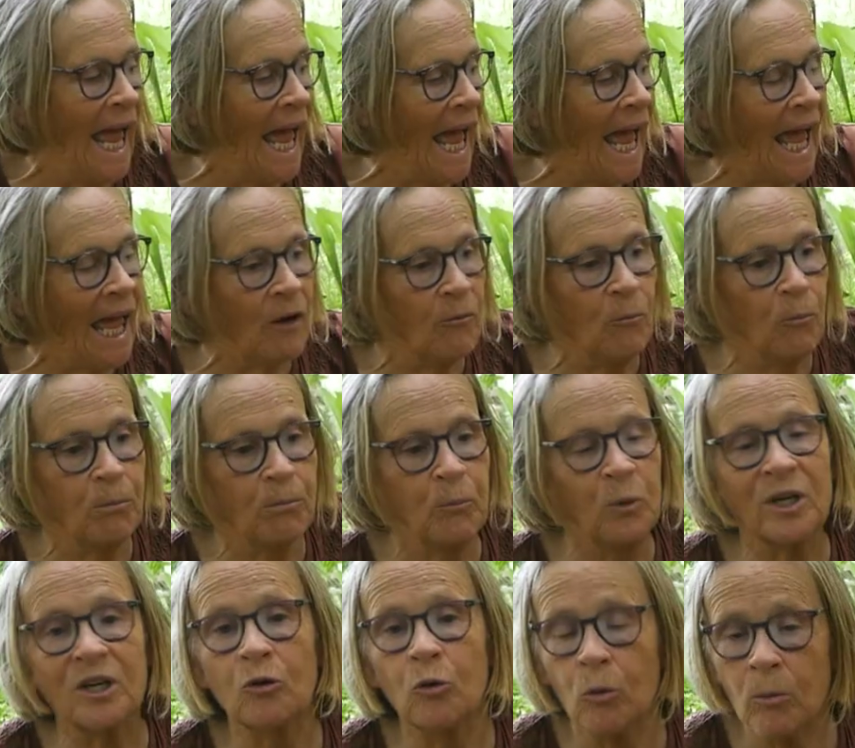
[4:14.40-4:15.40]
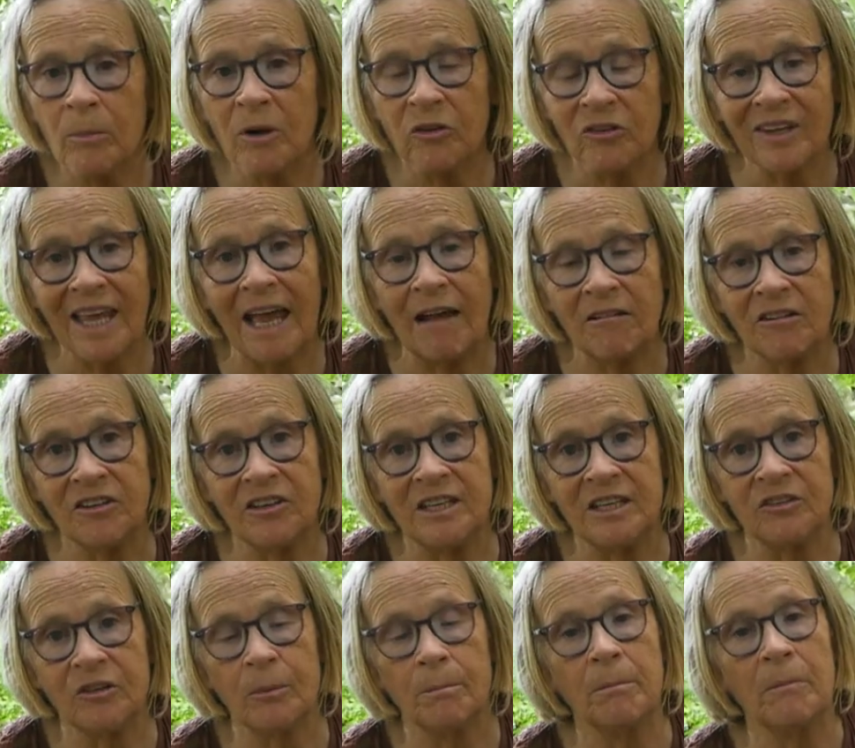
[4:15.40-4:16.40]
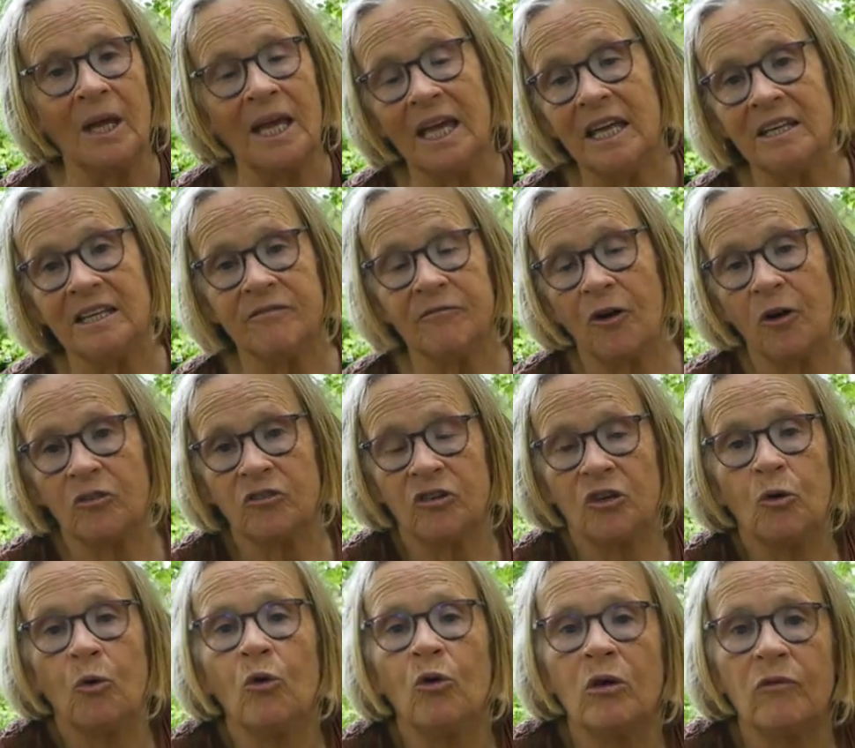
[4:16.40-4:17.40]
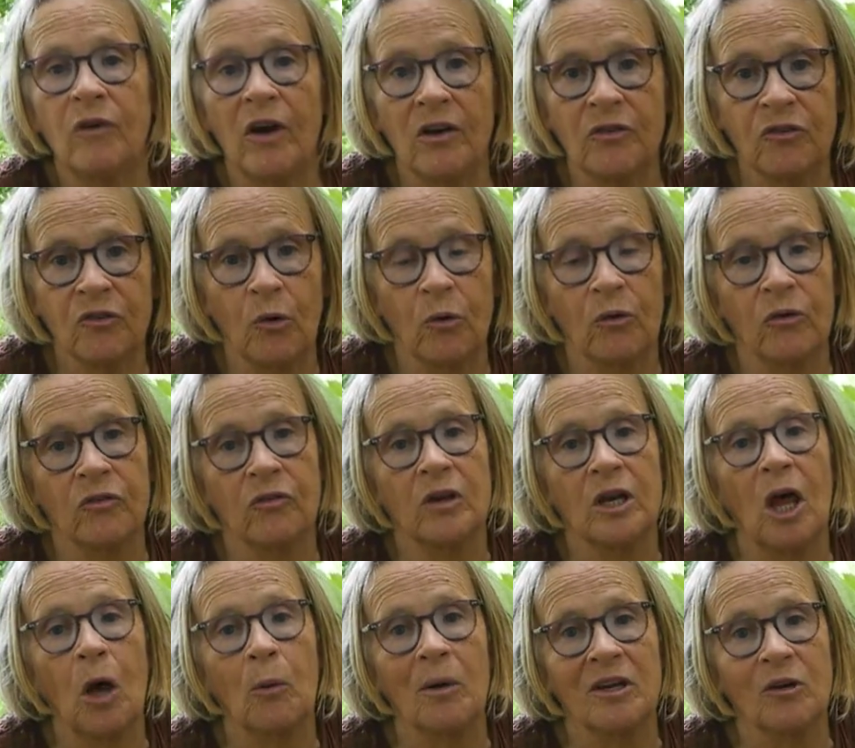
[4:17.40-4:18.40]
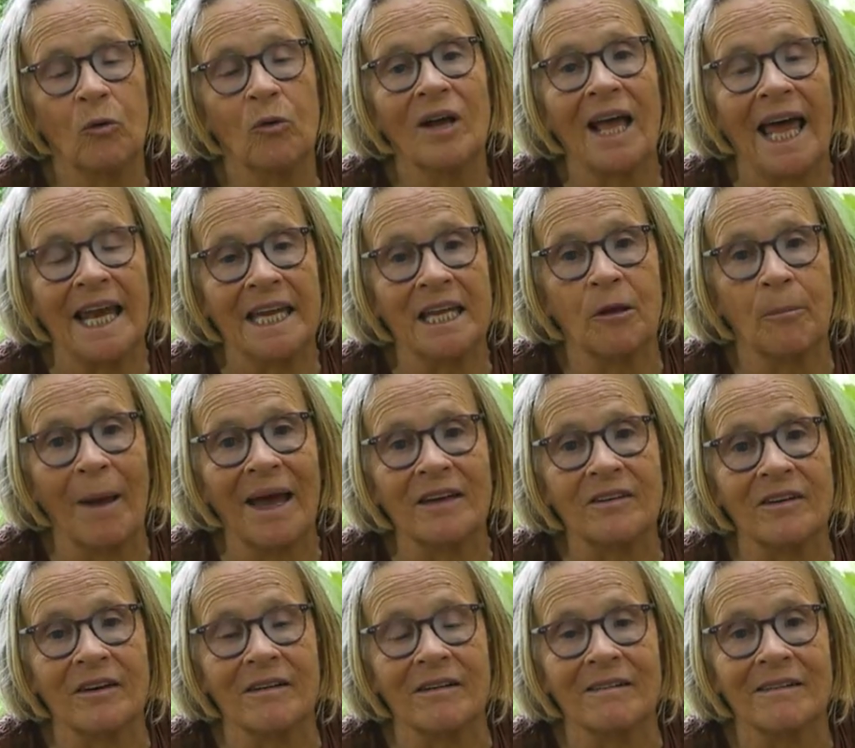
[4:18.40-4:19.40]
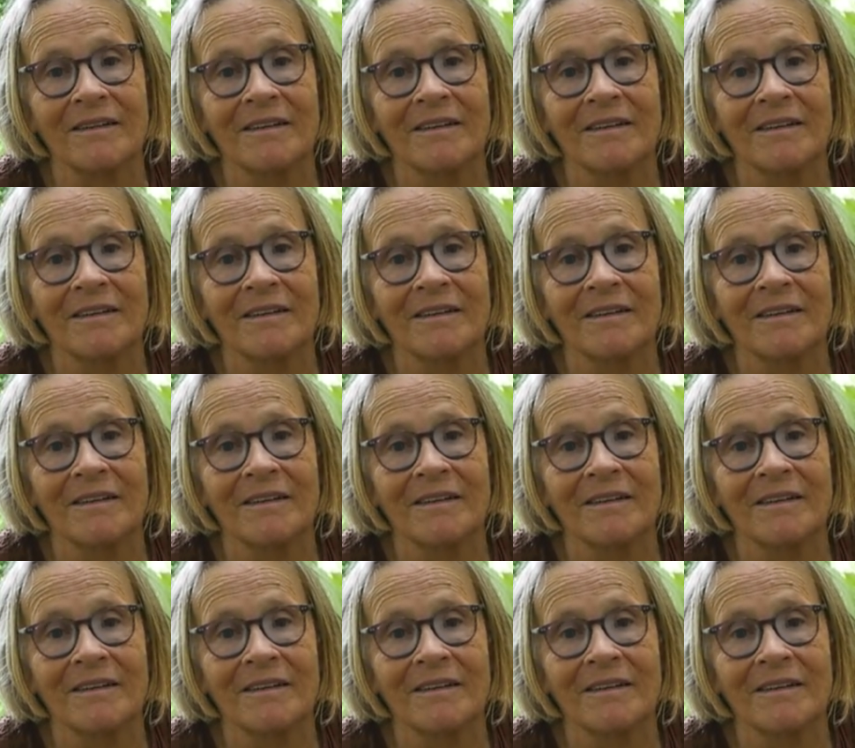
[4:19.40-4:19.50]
and we can almost guarantee that virtually all of our soils are low in organic matter.